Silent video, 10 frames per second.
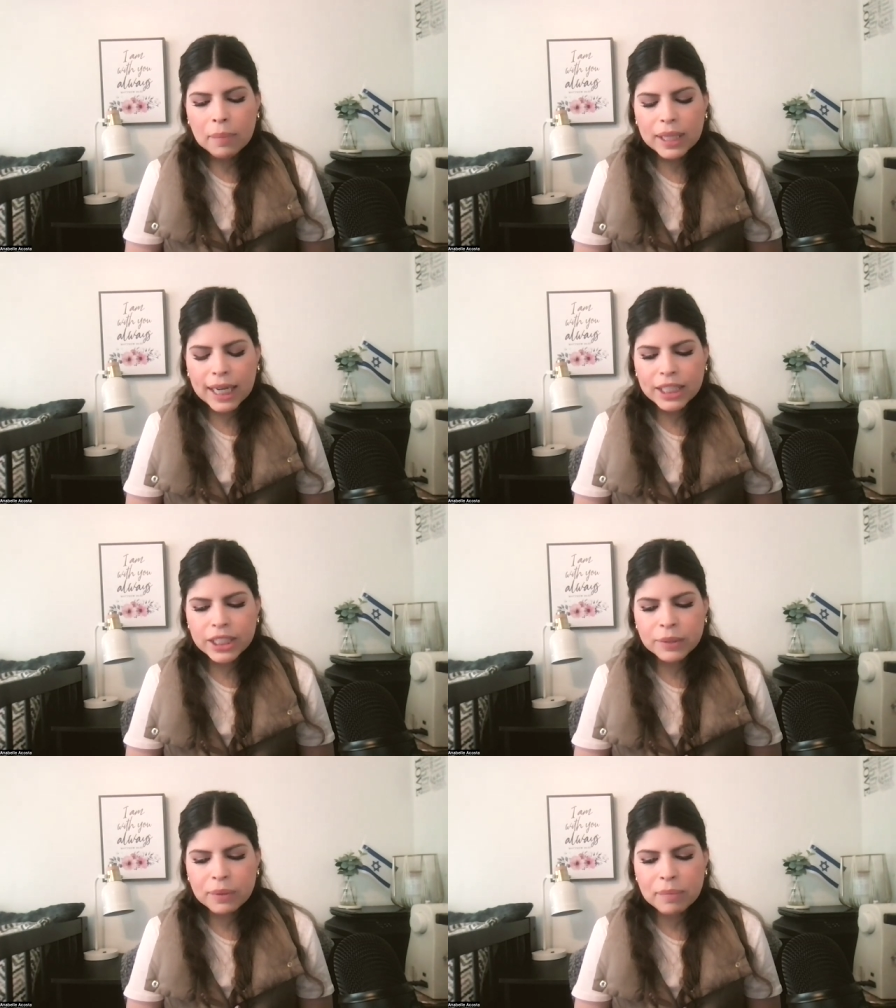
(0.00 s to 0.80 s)
But I
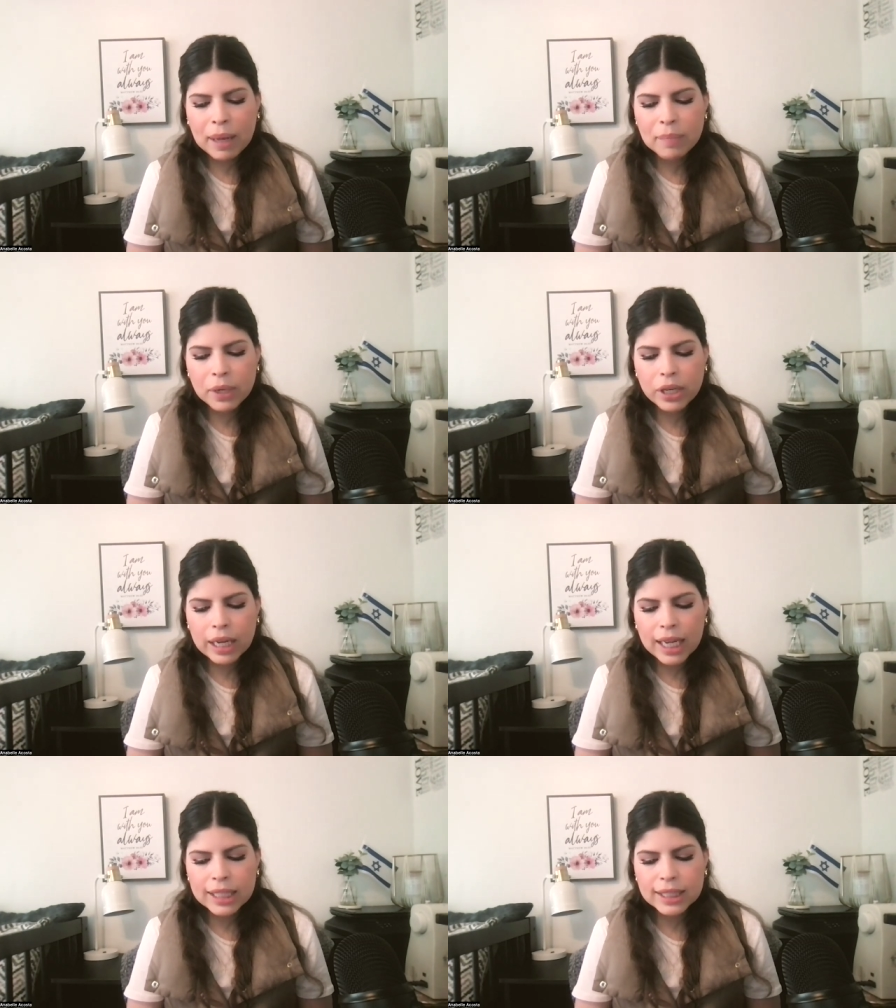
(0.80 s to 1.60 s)
just
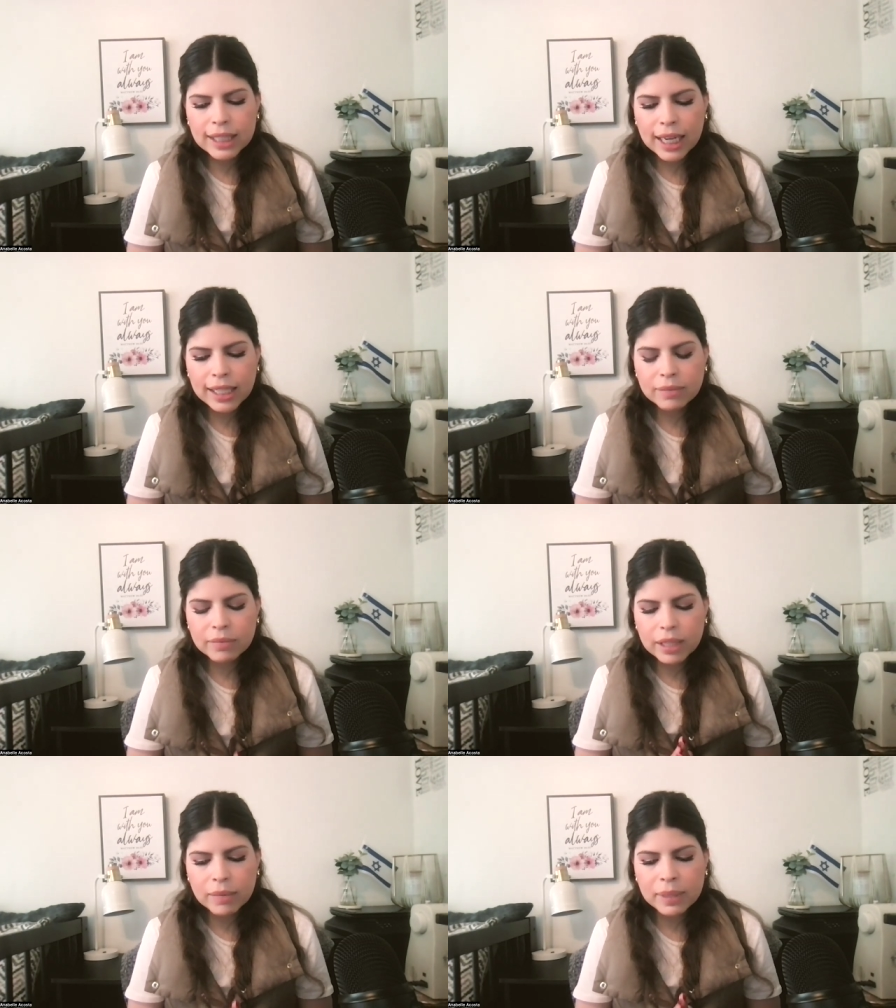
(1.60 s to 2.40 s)
remember
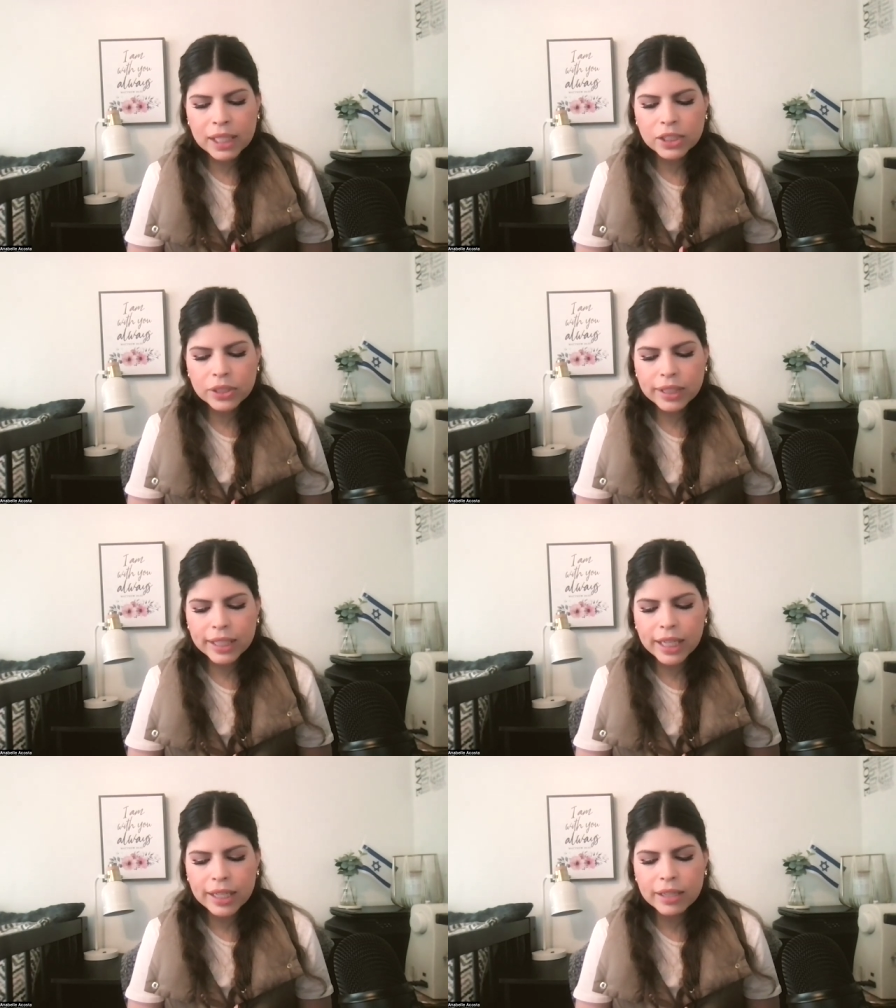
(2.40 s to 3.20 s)
coming into the
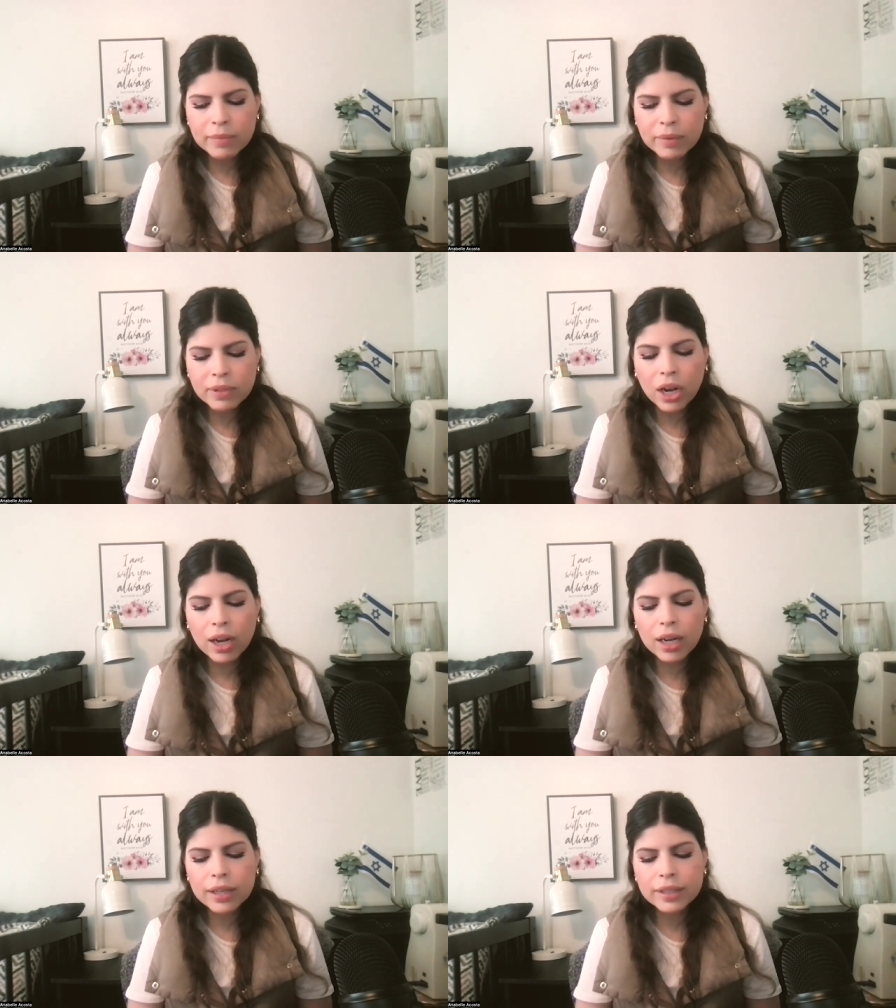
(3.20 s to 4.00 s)
kingdom of
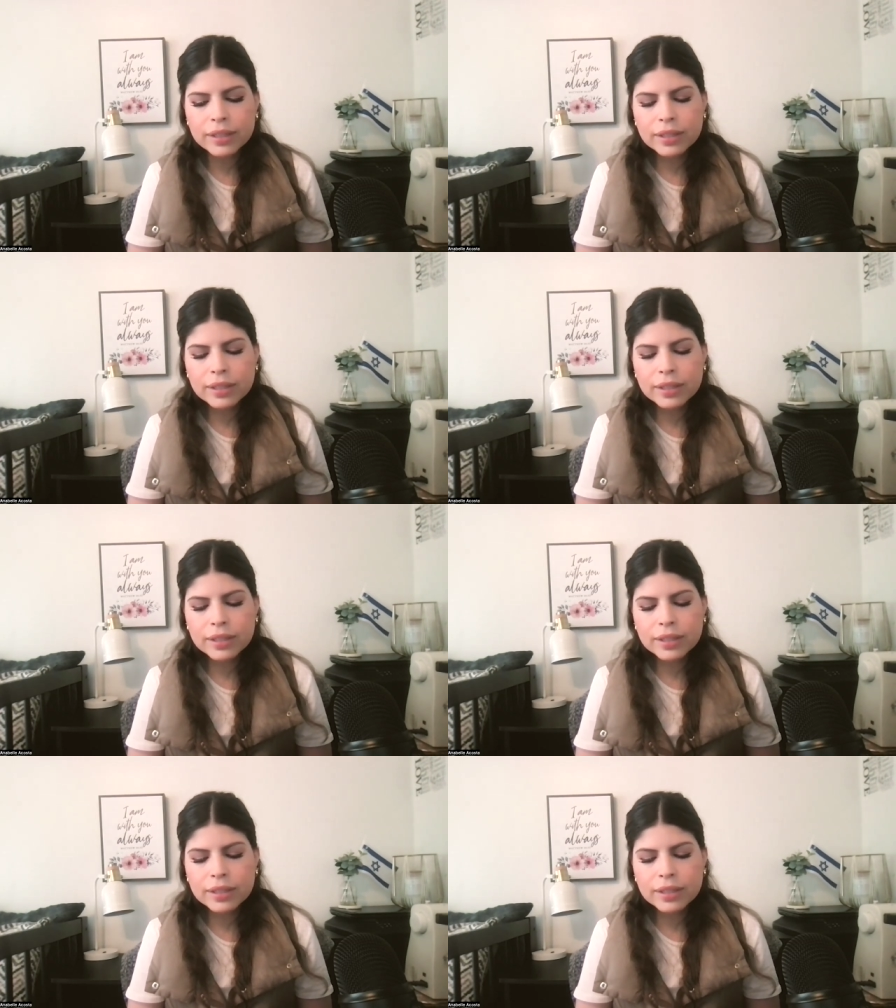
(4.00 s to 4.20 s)
God,